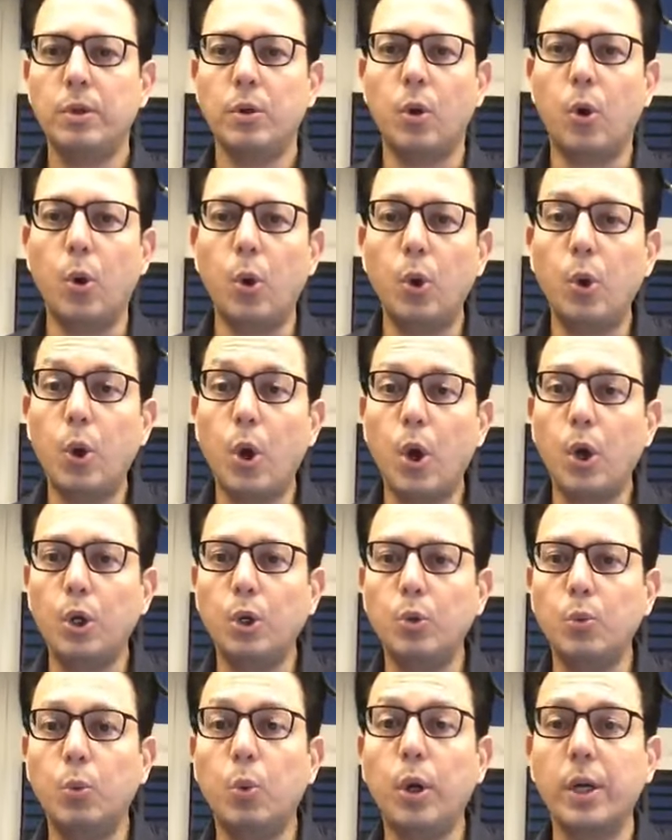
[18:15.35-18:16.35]
hold on
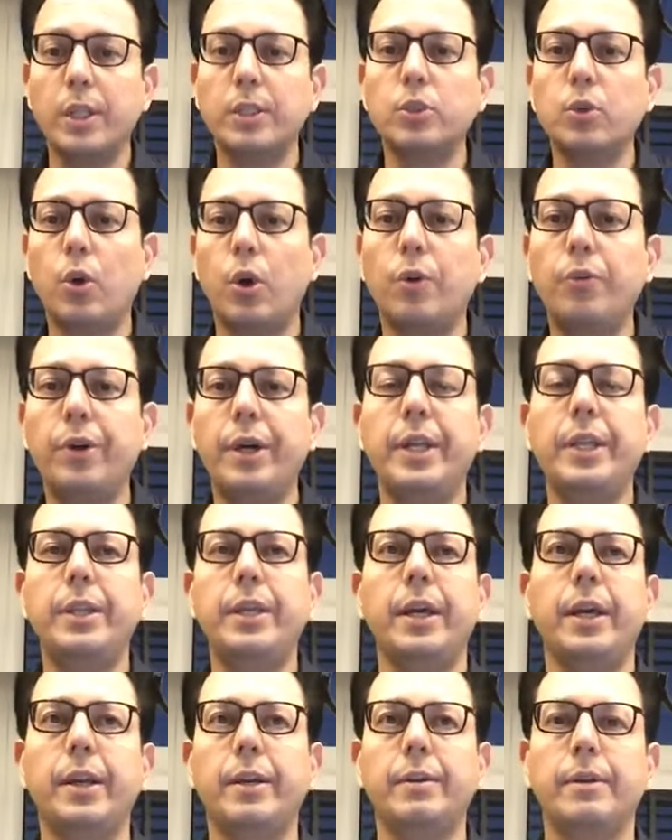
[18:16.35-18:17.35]
to what is already
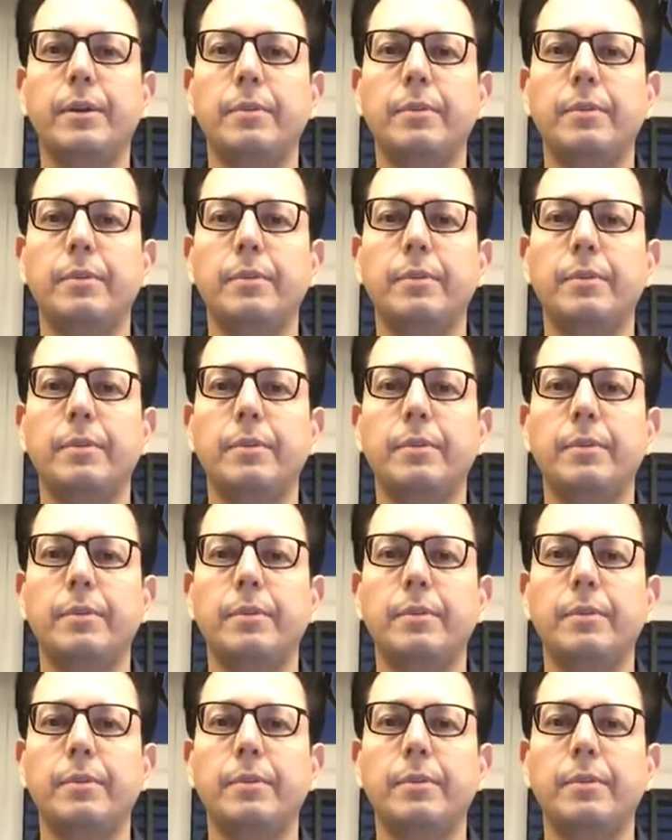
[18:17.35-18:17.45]
there